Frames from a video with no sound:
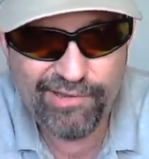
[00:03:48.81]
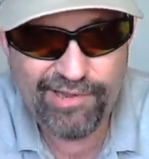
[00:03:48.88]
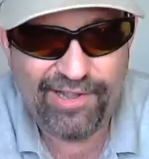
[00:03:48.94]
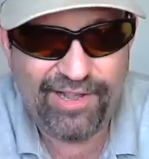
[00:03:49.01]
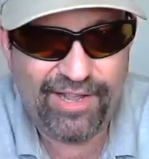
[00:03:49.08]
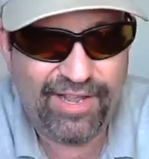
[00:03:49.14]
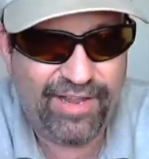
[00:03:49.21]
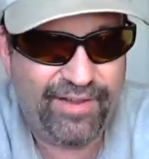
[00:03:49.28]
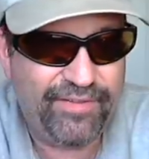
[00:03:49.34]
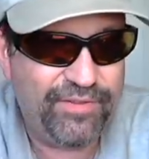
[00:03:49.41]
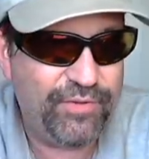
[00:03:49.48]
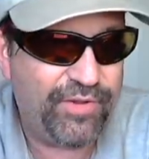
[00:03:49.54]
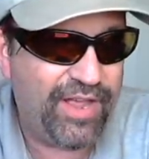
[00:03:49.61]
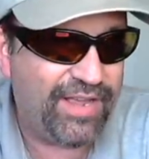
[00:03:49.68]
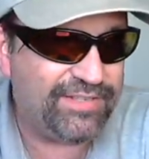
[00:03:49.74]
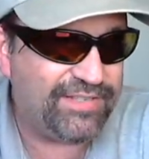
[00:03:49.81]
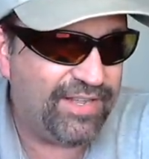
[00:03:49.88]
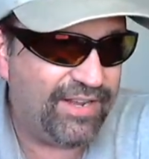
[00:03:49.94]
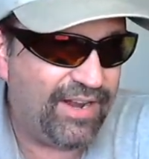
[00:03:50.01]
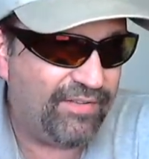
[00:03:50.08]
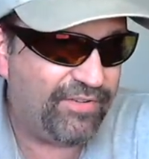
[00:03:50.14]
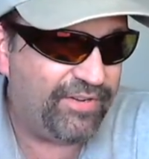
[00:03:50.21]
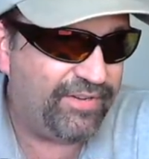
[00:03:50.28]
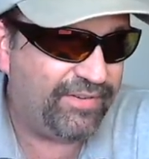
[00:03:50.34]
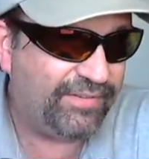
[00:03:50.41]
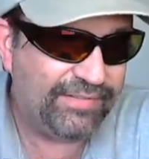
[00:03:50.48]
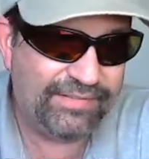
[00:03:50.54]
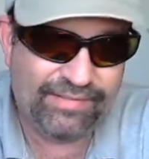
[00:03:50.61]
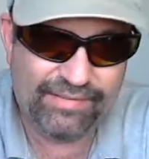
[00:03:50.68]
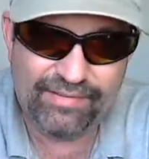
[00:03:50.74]
You guys that have it
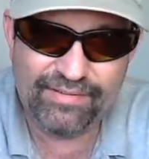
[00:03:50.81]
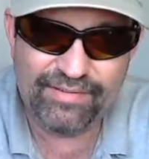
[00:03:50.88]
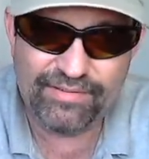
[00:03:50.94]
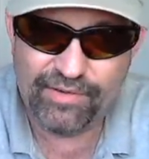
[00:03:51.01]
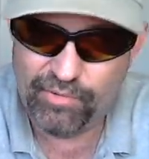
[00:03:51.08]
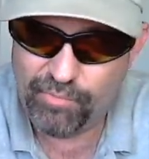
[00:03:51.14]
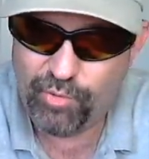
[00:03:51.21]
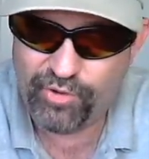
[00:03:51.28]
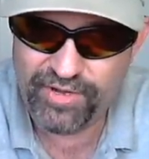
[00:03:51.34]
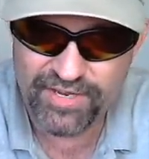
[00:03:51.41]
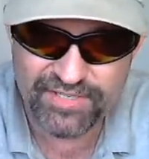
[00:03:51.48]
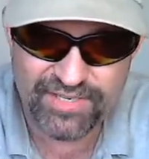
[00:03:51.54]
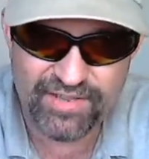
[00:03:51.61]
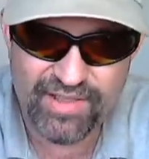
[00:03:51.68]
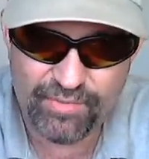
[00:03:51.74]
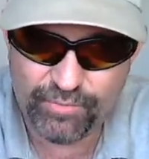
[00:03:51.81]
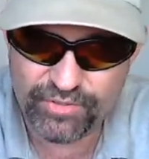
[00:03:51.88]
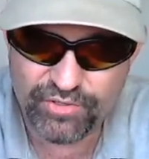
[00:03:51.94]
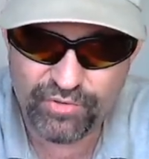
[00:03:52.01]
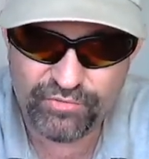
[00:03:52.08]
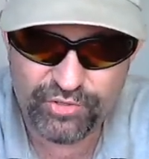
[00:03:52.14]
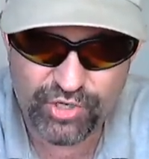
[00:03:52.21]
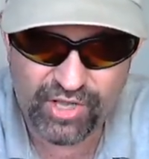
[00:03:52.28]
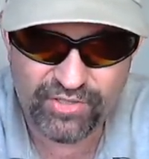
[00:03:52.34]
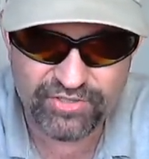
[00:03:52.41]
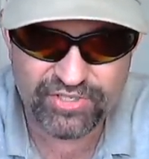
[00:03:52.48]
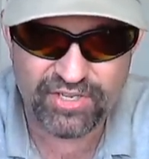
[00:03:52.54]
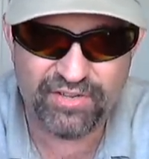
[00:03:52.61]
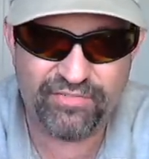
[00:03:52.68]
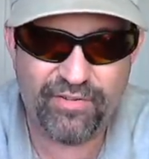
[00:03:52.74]
a little more easy that we're so
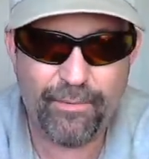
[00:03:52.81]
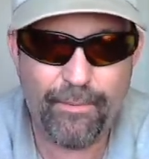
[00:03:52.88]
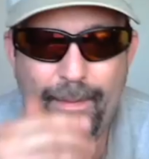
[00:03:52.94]
jealous of.